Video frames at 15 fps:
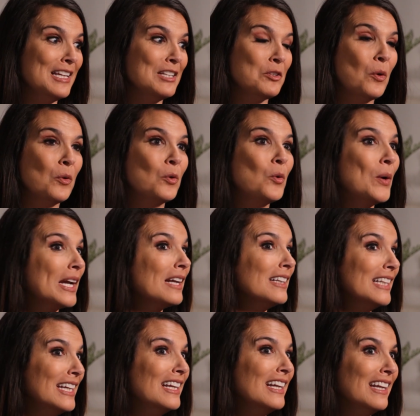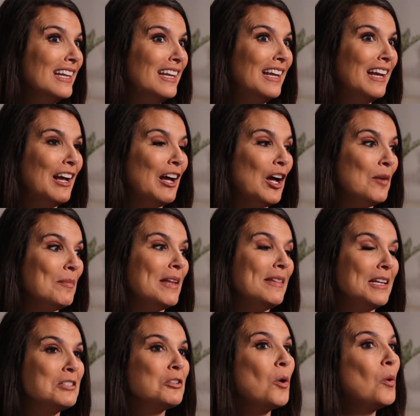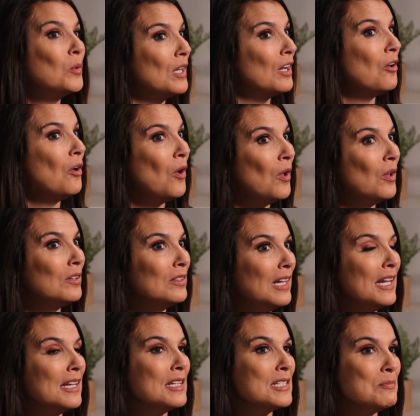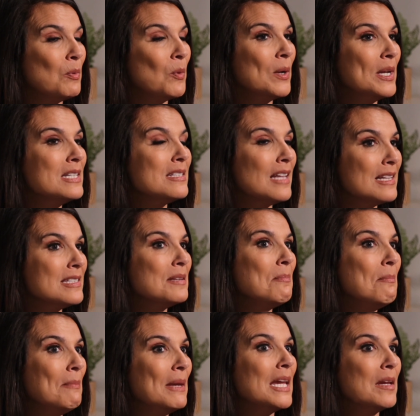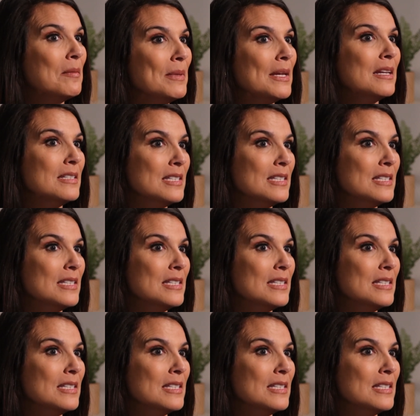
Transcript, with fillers: They told quickly. Um, and they told it all. And as boys, that's a big, big